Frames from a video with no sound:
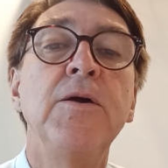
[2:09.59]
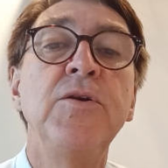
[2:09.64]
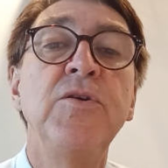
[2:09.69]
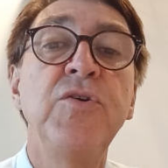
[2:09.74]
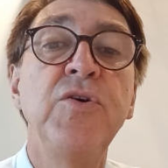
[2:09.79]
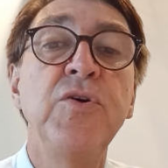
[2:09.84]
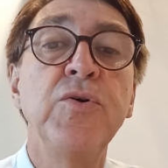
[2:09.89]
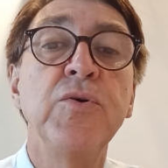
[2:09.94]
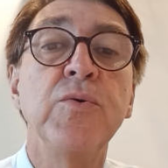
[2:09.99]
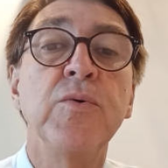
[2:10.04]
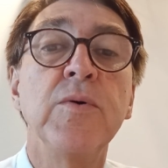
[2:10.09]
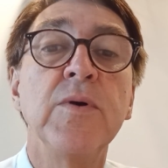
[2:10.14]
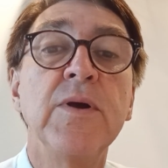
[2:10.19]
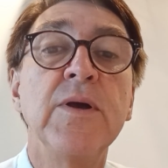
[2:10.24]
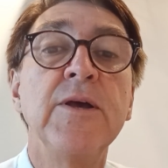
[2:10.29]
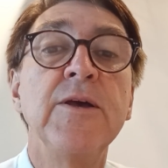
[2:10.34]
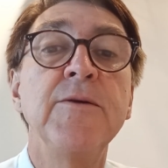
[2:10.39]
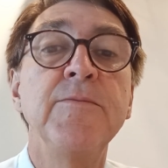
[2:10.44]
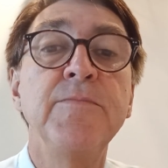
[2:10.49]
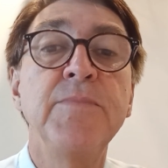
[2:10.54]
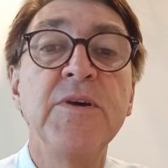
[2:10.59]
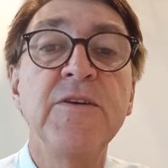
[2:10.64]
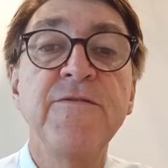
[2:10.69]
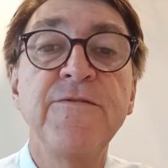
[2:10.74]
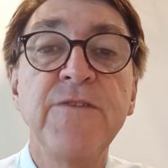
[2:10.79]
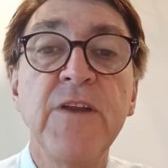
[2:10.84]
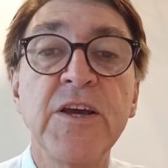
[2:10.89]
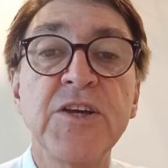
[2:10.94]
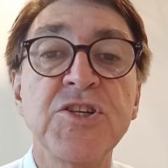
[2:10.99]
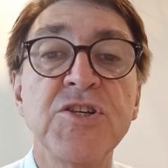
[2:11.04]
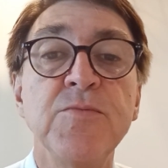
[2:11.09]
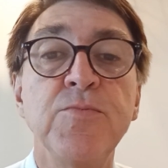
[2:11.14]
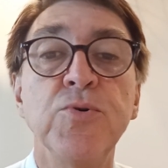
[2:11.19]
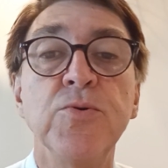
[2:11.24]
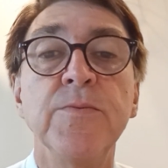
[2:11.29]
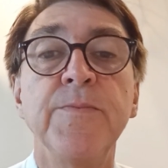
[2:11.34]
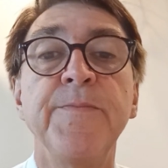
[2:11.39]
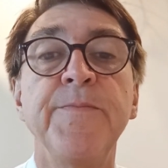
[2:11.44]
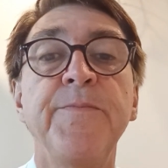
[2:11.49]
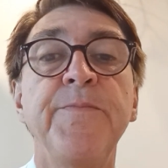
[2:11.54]
2. Be flexible.
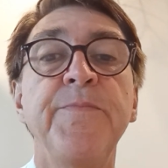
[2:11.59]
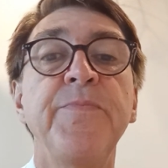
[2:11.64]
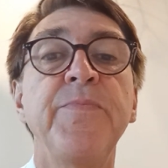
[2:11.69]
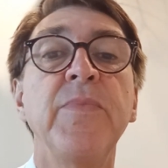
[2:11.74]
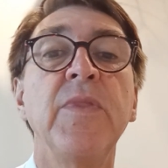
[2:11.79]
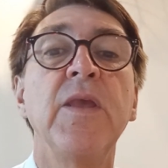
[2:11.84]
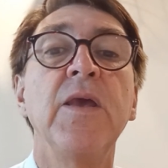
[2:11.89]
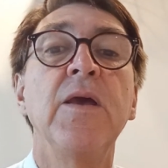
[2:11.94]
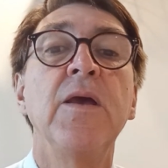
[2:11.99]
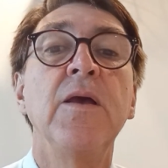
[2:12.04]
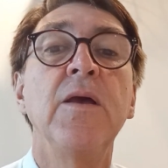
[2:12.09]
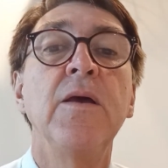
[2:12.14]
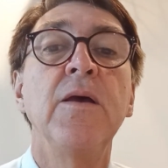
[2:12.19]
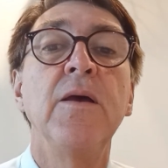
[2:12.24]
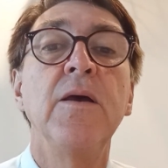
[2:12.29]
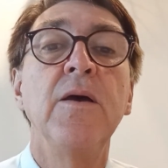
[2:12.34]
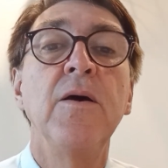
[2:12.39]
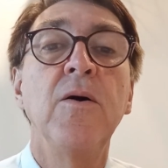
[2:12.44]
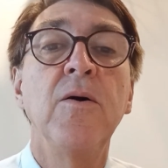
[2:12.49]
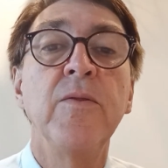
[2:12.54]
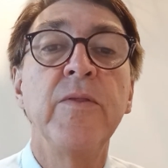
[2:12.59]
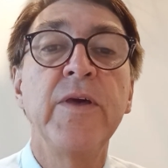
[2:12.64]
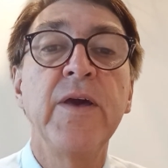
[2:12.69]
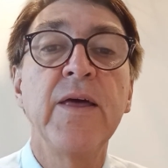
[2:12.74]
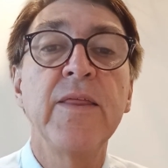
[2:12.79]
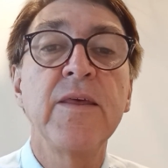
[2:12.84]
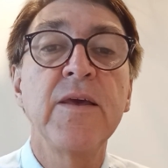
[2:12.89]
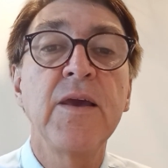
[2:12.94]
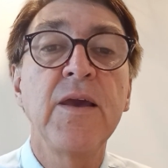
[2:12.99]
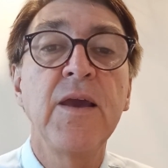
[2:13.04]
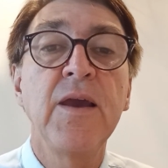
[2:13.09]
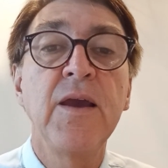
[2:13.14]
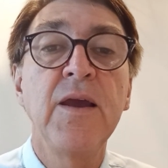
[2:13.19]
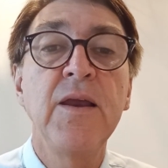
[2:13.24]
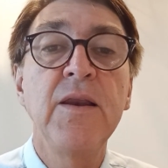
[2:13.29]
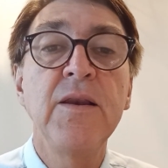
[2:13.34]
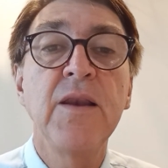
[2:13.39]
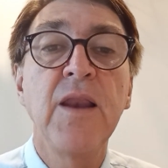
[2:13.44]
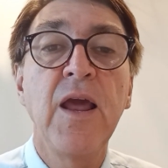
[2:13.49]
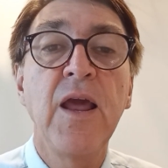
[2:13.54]
On the other hand,